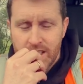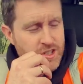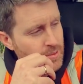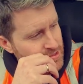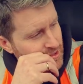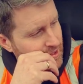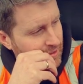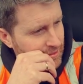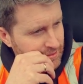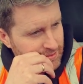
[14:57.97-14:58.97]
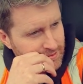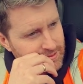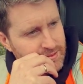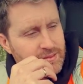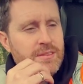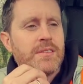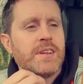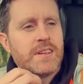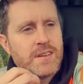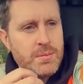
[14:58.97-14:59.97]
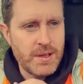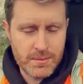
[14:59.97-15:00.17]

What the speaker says: The chips are down. It's the